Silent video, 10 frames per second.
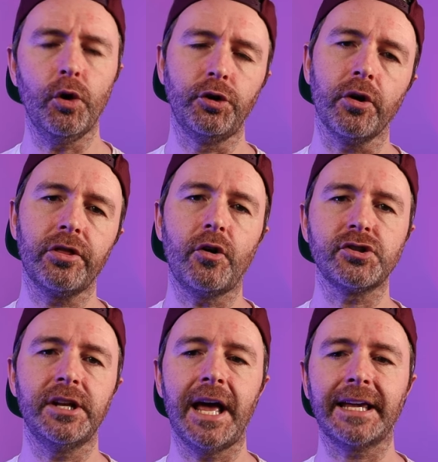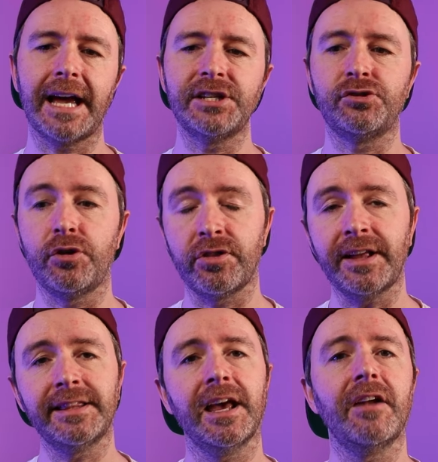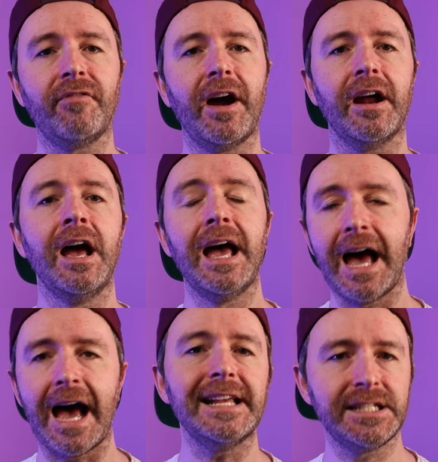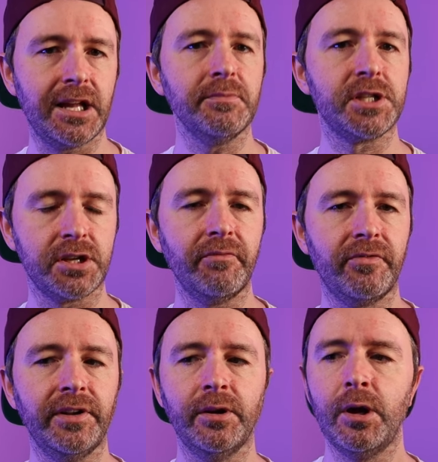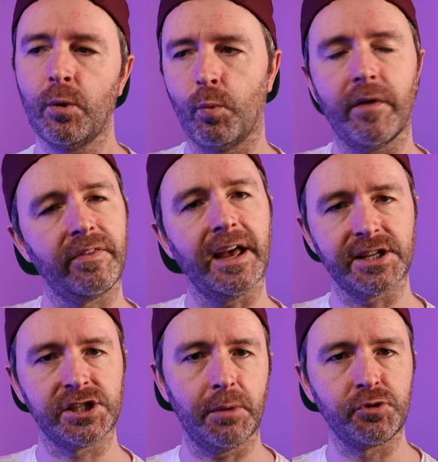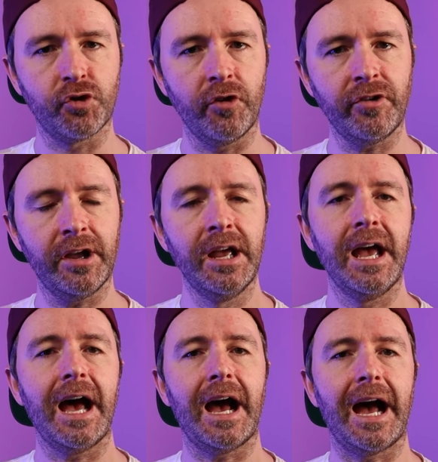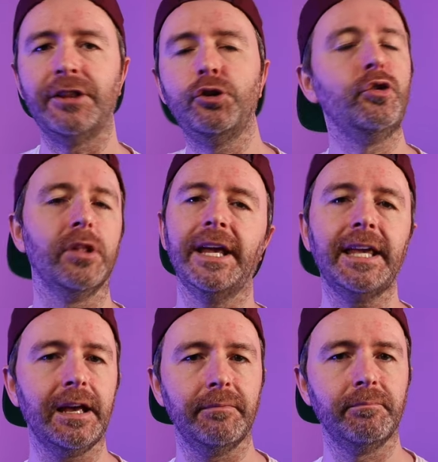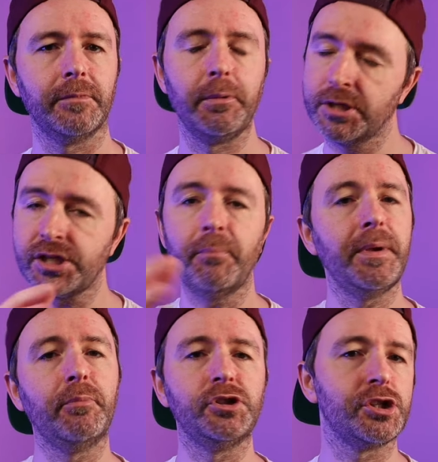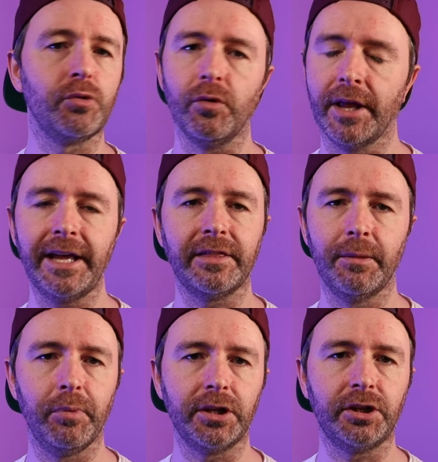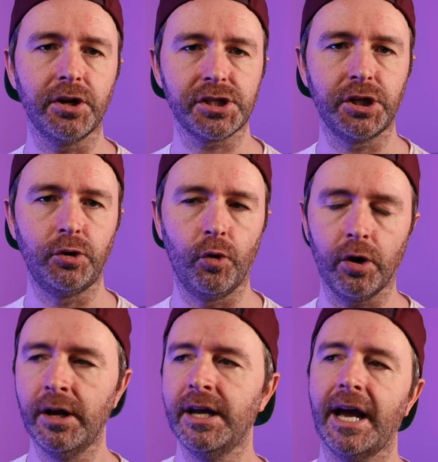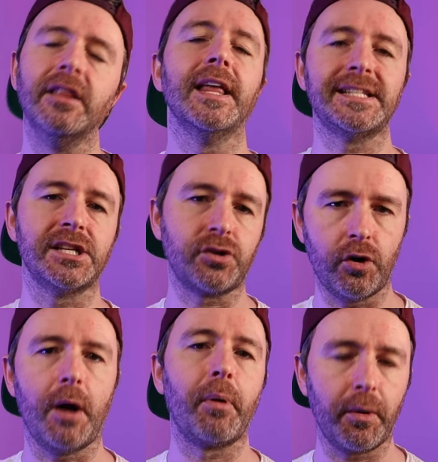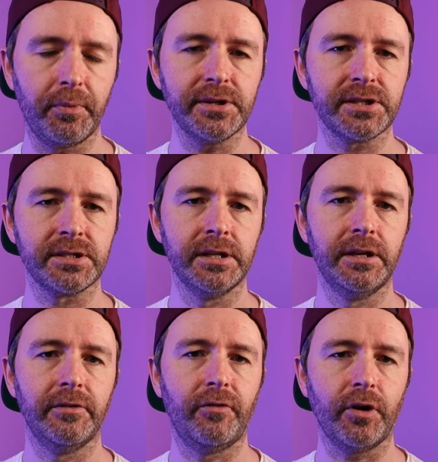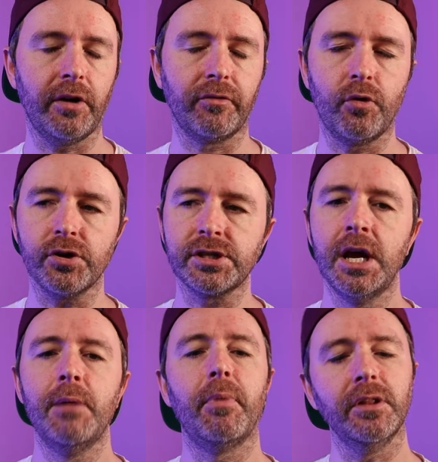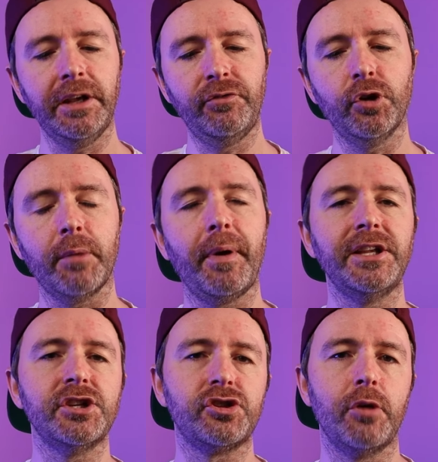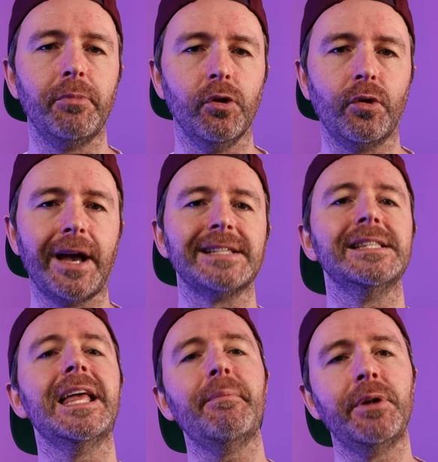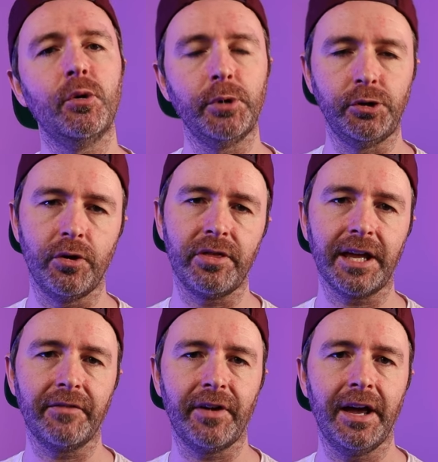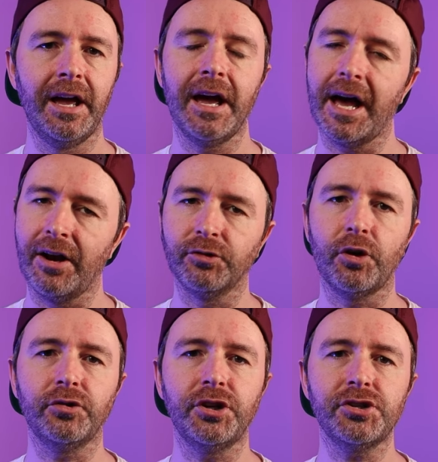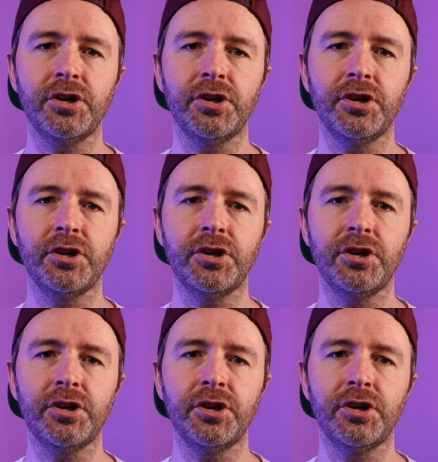What are your thoughts on that, guys? Do you think Terrifier has done something with that subgenre? And do you like it? Because some people just don't like the blood, guts and gore unless it's got a purpose for it, of course. But leave your opinions down below, guys. Let me know what you think of it, and I'll talk to you